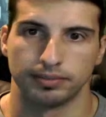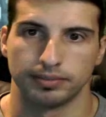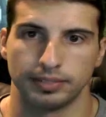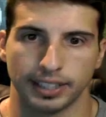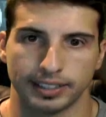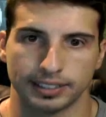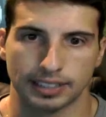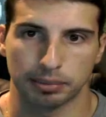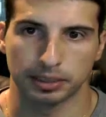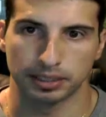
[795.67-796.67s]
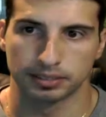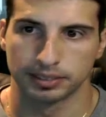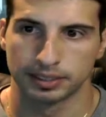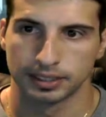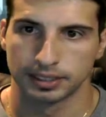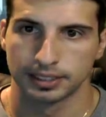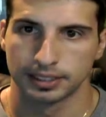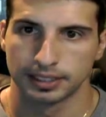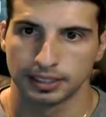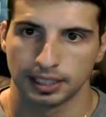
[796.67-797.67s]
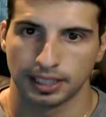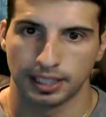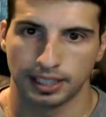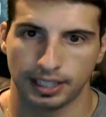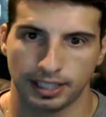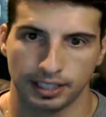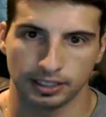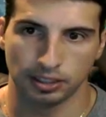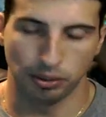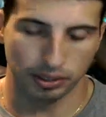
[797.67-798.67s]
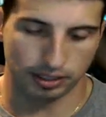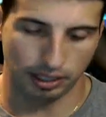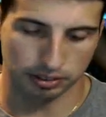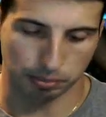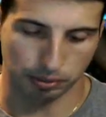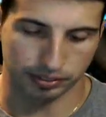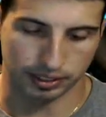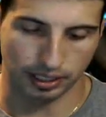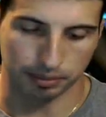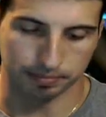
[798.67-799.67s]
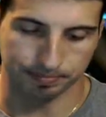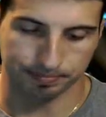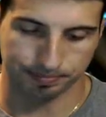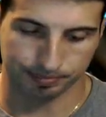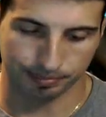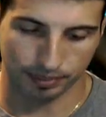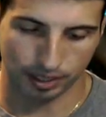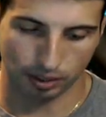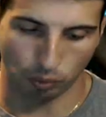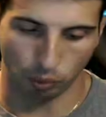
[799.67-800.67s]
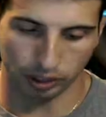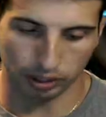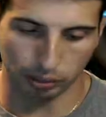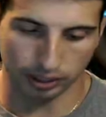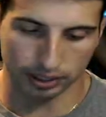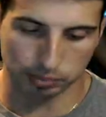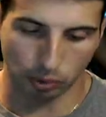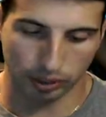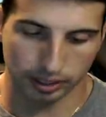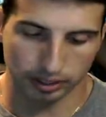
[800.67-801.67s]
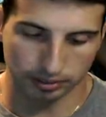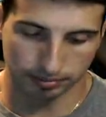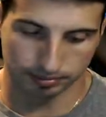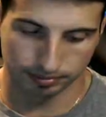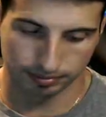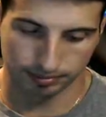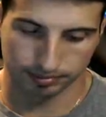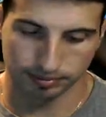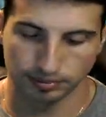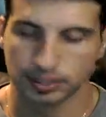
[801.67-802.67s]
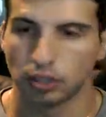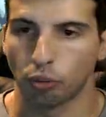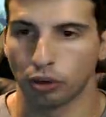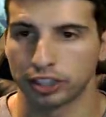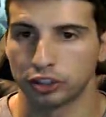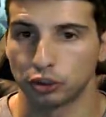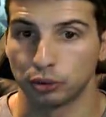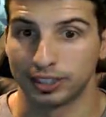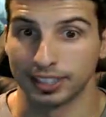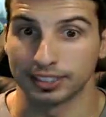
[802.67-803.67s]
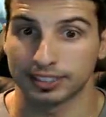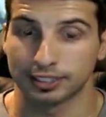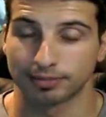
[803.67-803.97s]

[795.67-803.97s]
Nothing's happening. Uh, you know what? Now's the perfect time. We're gonna bring this boy in. We're gonna do this.